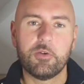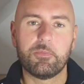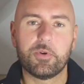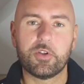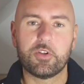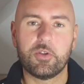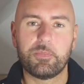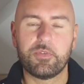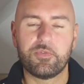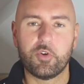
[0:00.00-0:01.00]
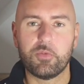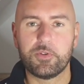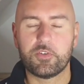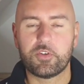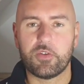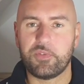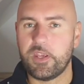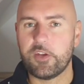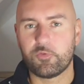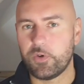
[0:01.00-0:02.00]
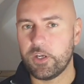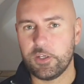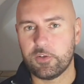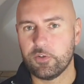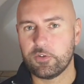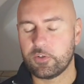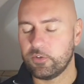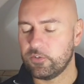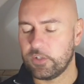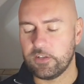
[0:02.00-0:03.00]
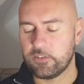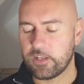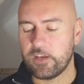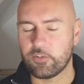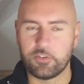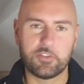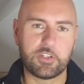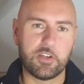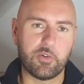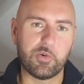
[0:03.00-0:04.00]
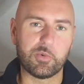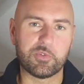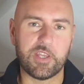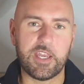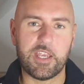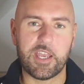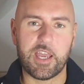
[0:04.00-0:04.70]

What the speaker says: But the performance of it is really good because this stays on your skin all day.